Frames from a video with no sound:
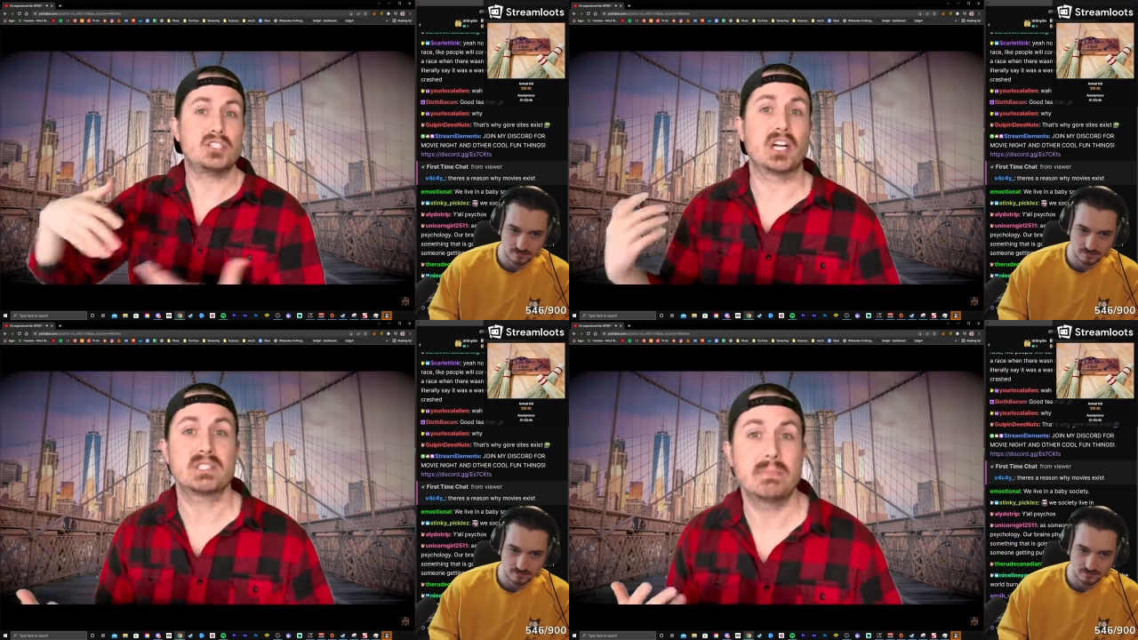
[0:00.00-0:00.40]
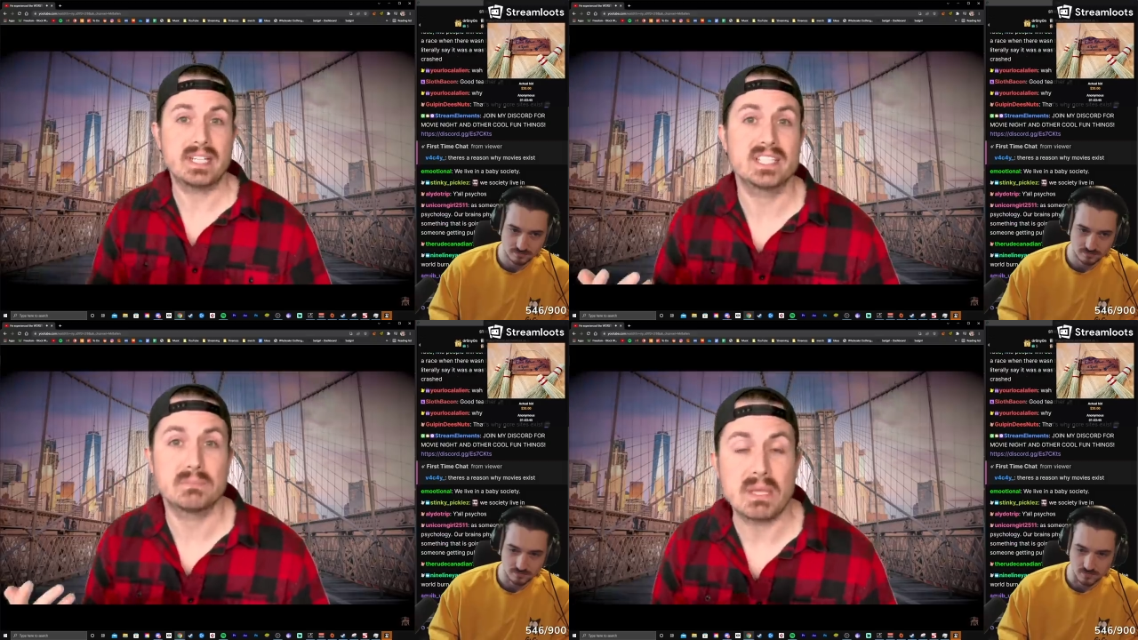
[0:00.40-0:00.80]
Speaker 1: just
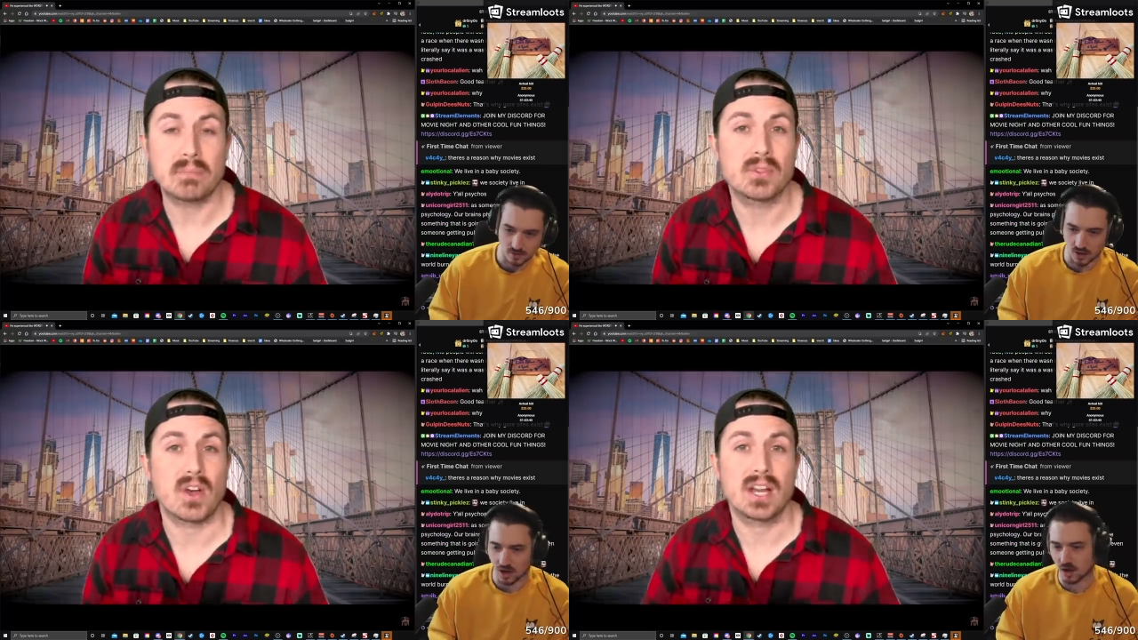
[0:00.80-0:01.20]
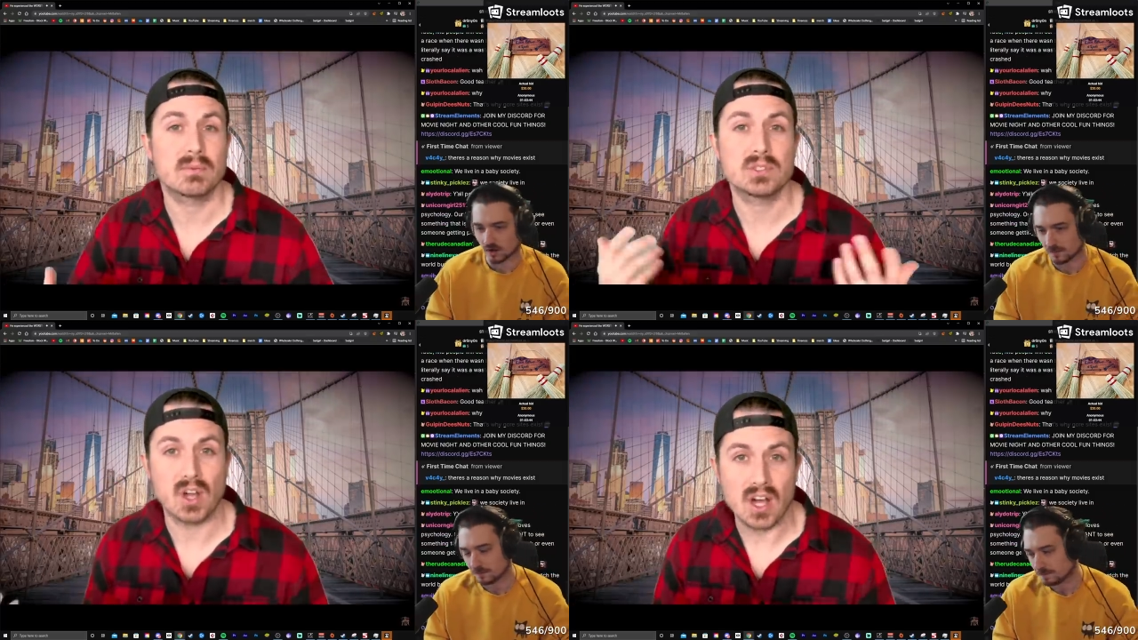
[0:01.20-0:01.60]
because people thought
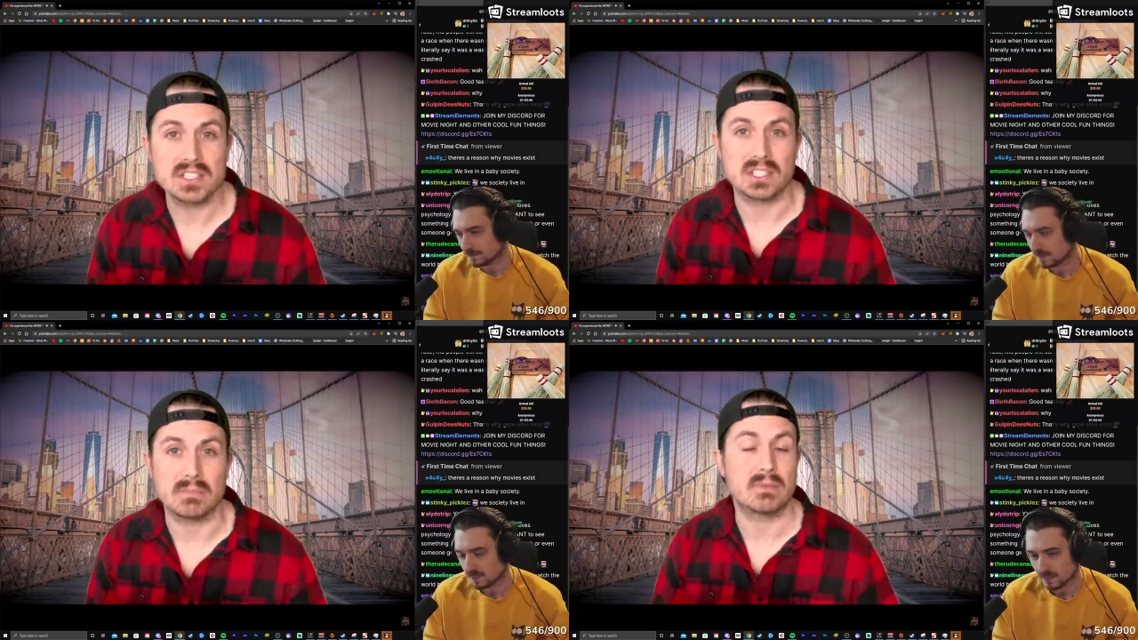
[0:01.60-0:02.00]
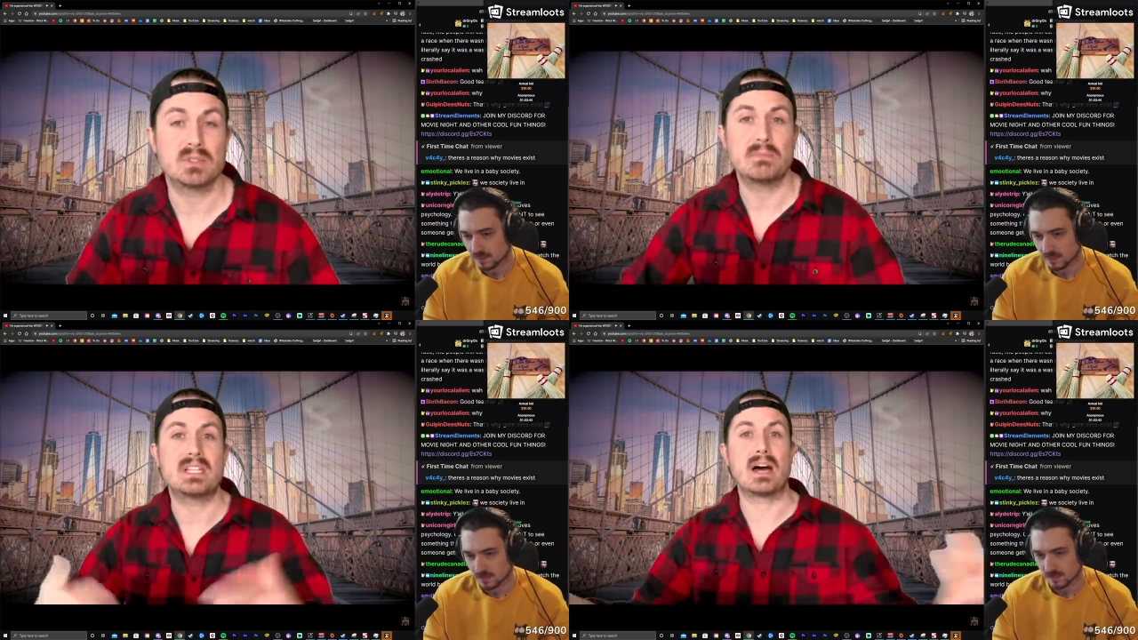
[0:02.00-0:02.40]
oh. it was awesome. He
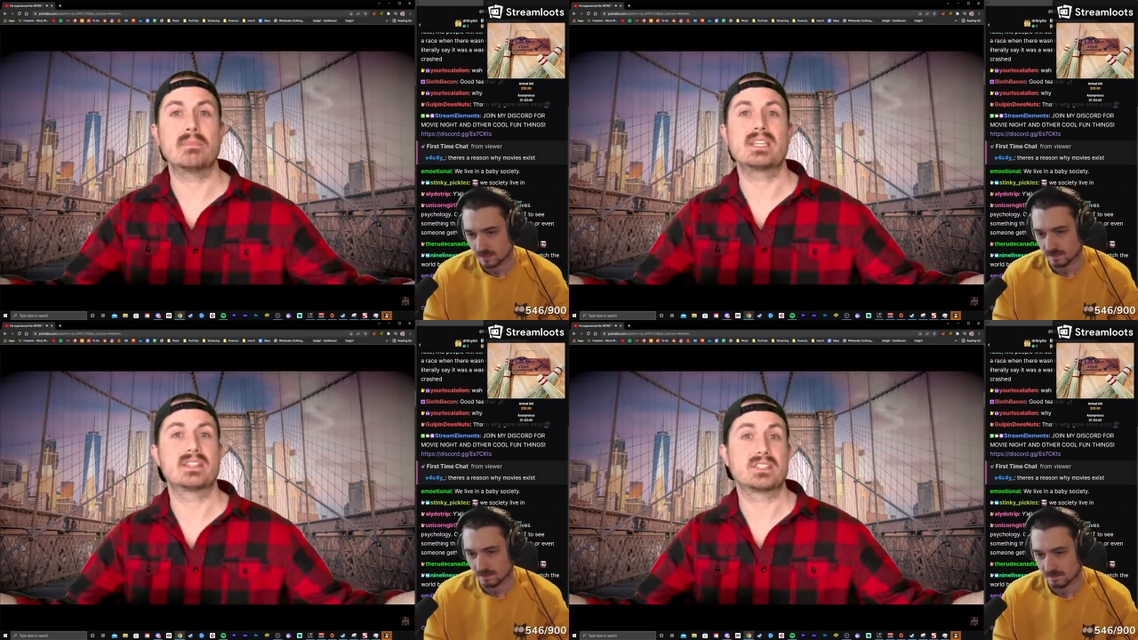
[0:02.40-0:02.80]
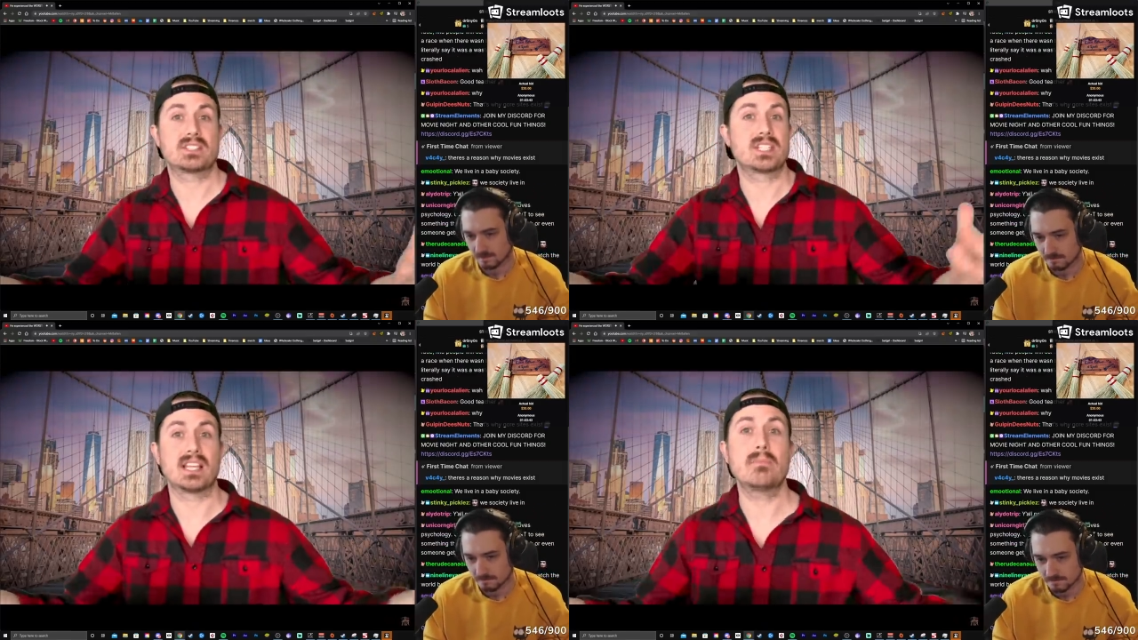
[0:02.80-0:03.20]
was becoming this
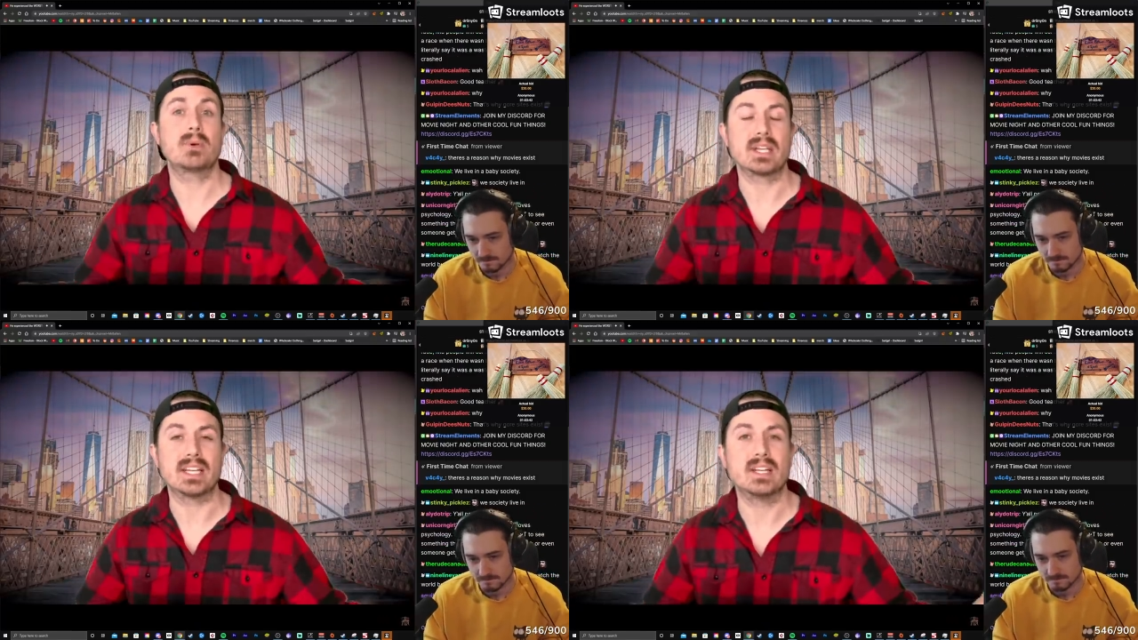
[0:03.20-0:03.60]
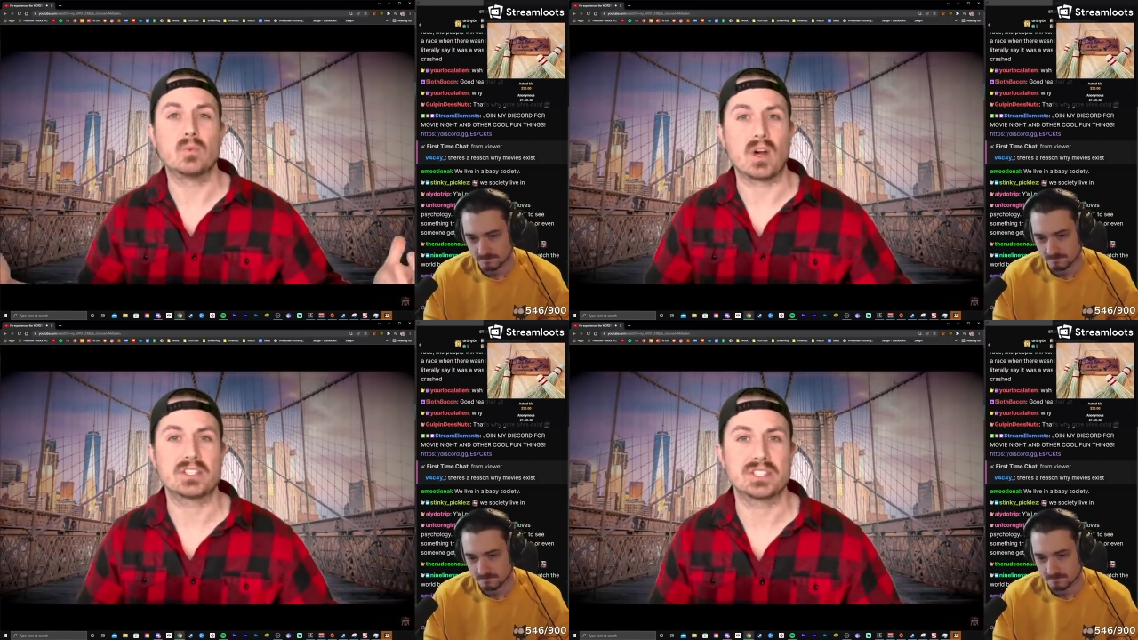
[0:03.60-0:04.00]
celebrity
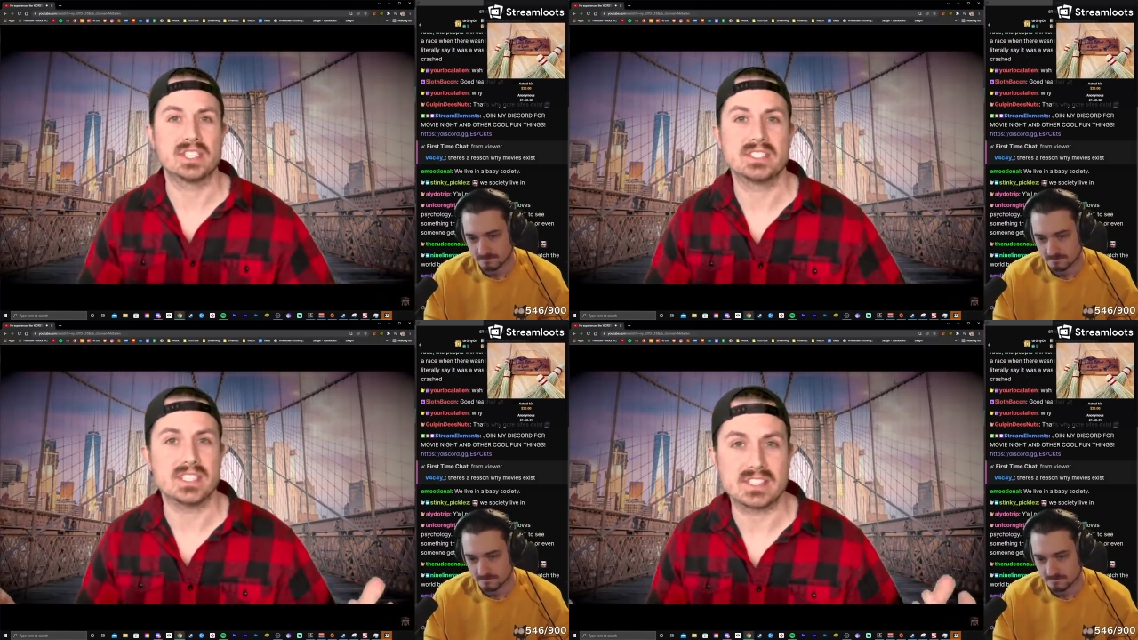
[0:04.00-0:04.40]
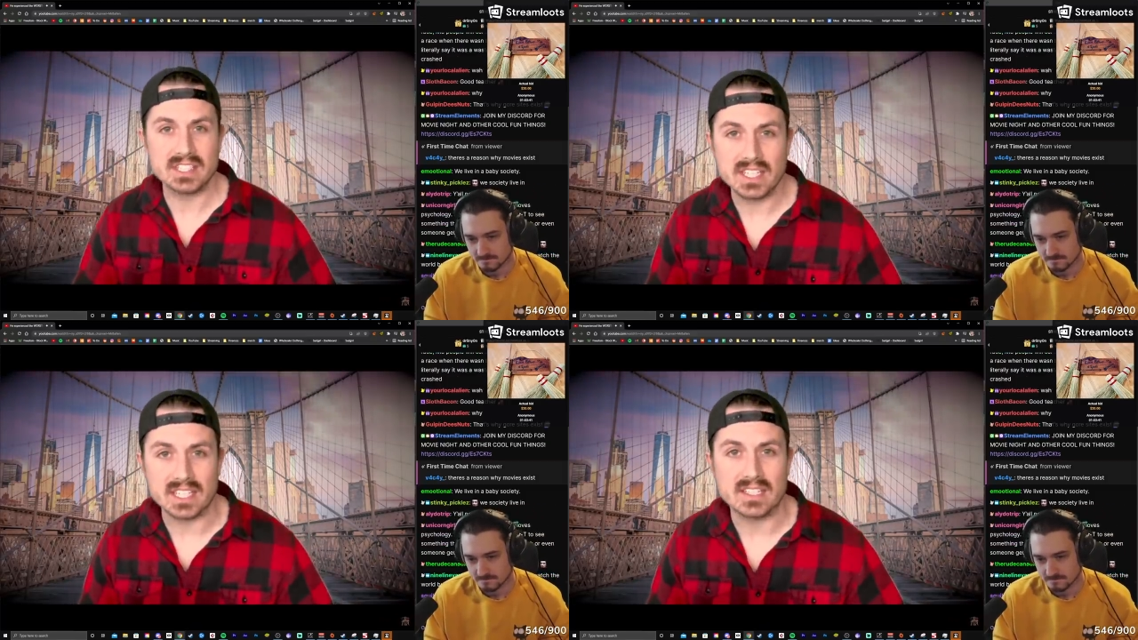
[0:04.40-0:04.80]
in Washington,
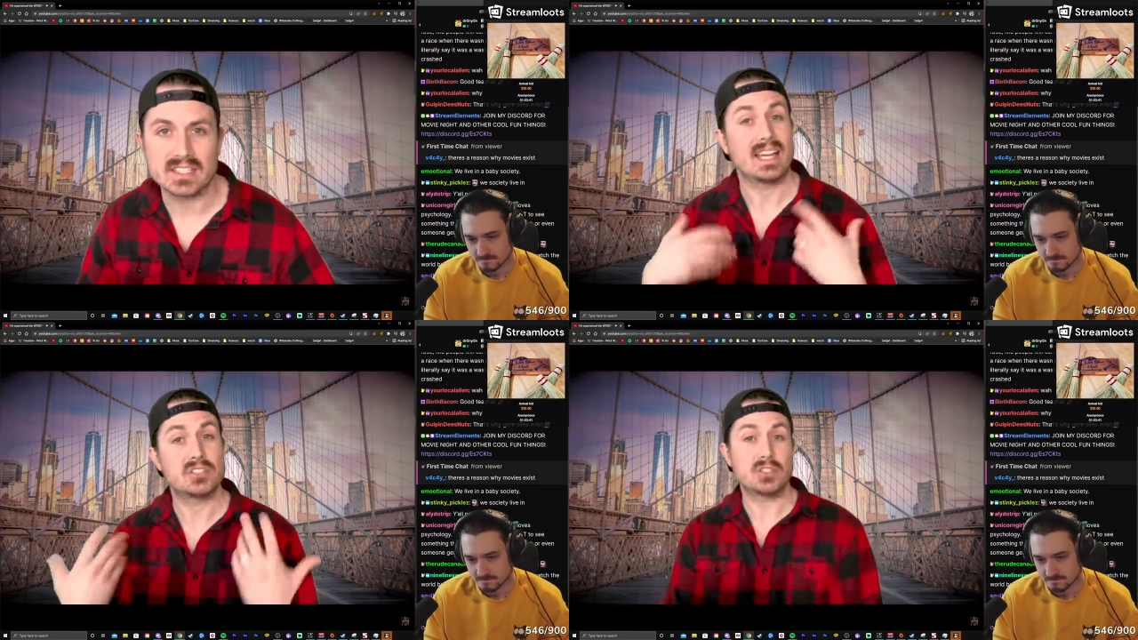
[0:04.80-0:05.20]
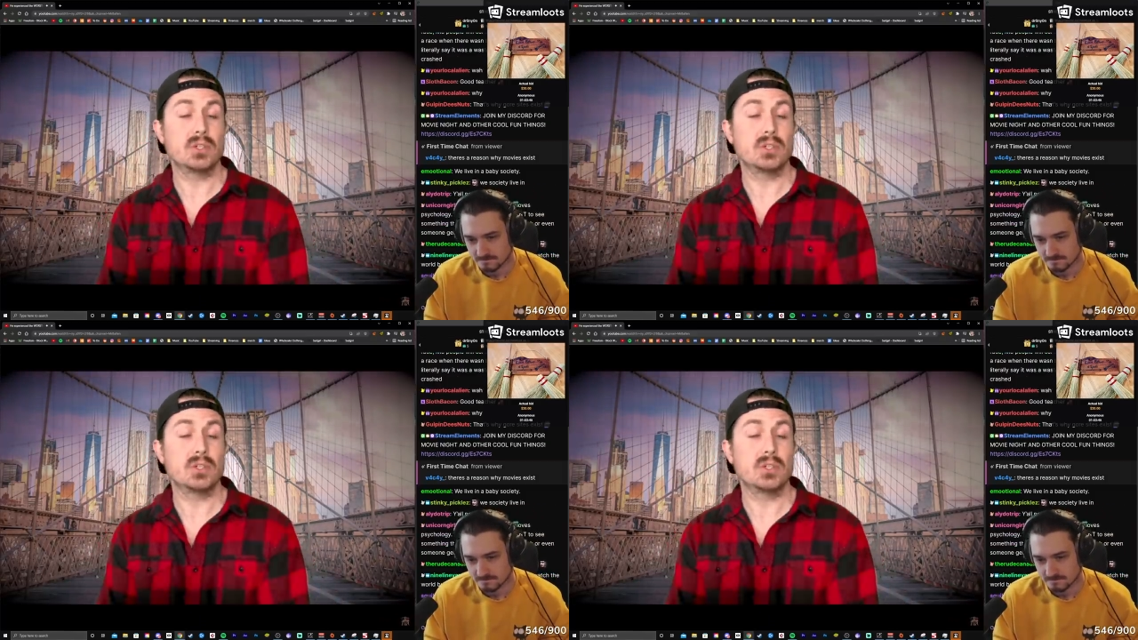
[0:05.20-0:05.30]
D.C. And